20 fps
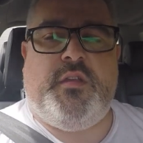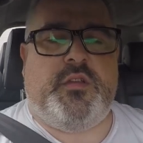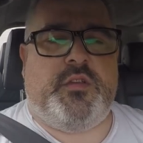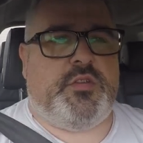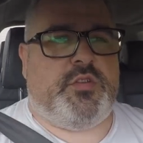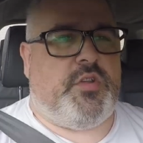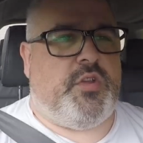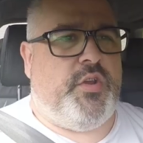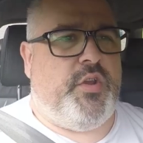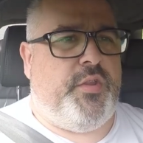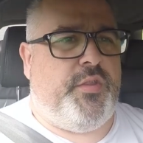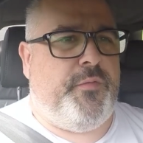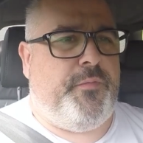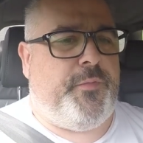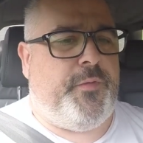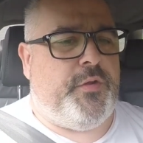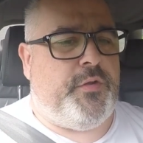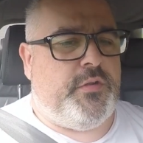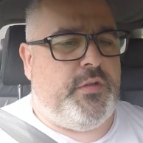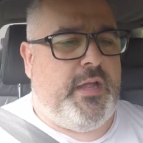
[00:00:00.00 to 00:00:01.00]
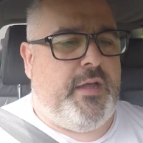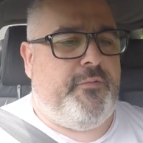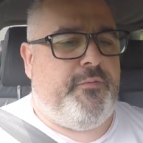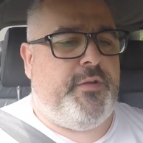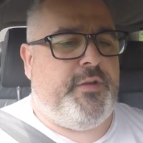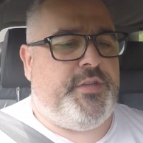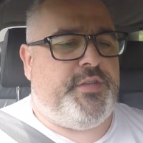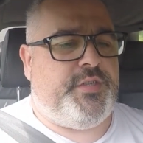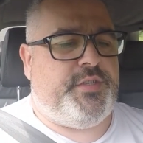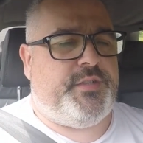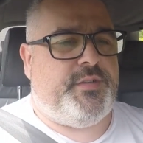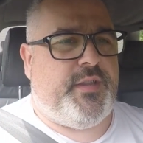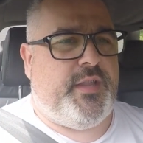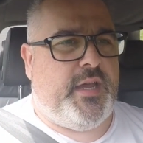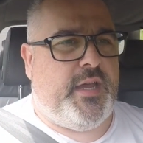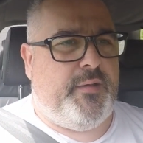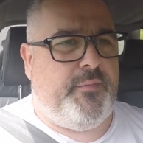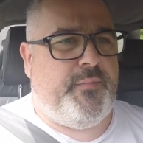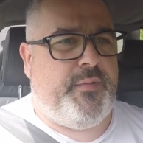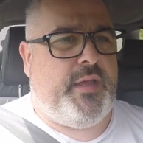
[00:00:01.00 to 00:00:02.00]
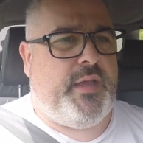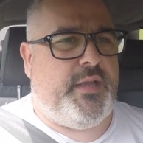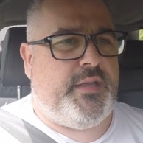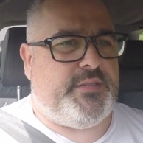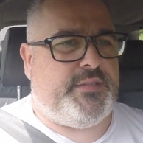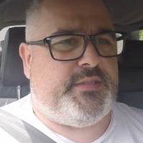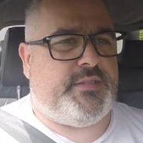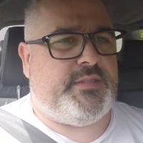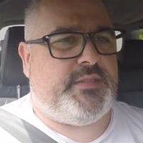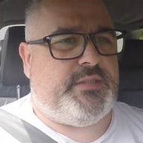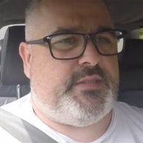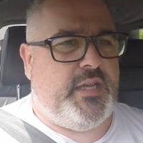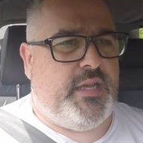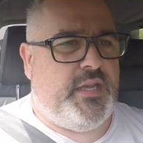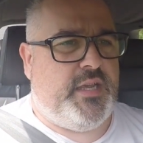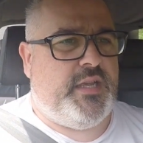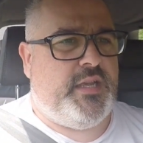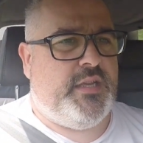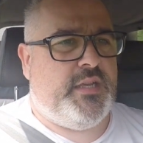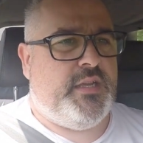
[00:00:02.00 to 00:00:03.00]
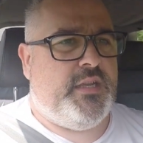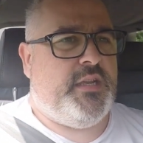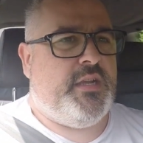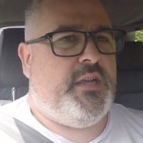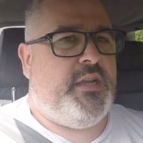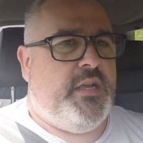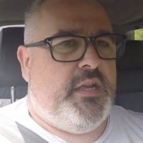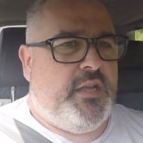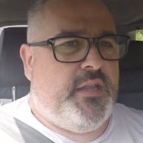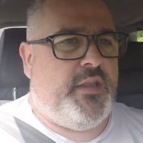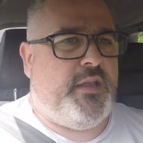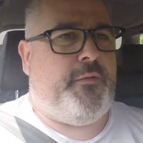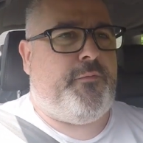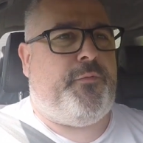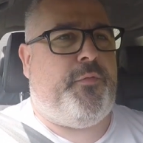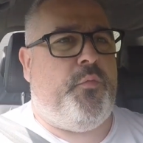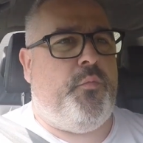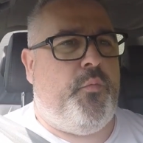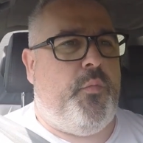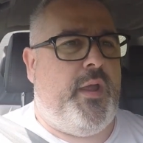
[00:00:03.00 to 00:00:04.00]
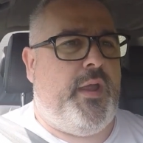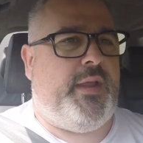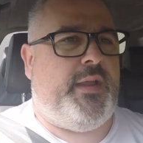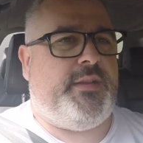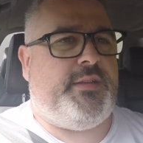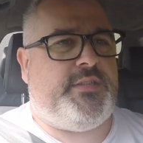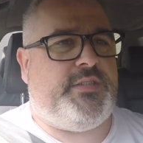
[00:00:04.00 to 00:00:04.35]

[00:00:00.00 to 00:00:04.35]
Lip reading: It's good on the fuel average. That's that front wing.